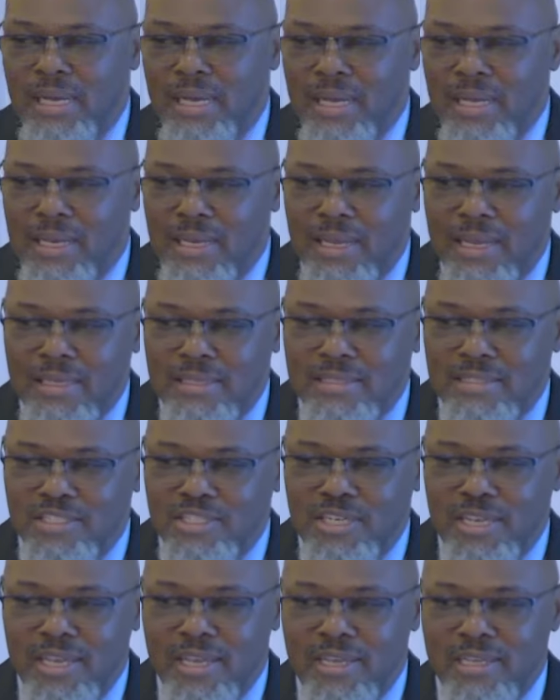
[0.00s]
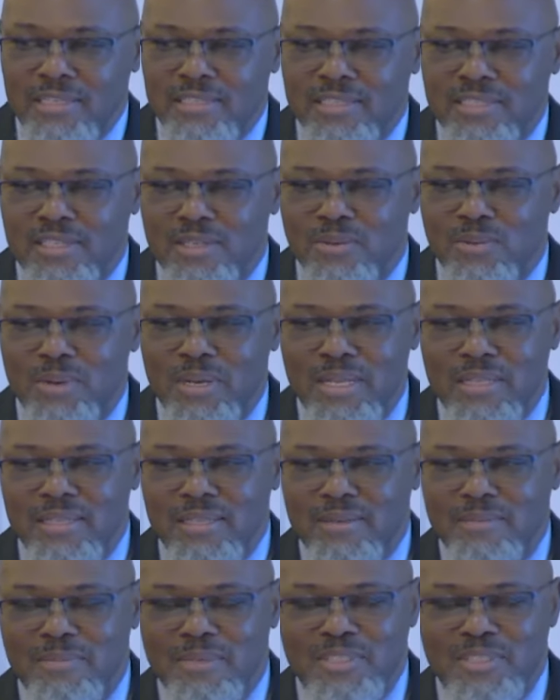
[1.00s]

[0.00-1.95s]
Amen. I like the change in the weather,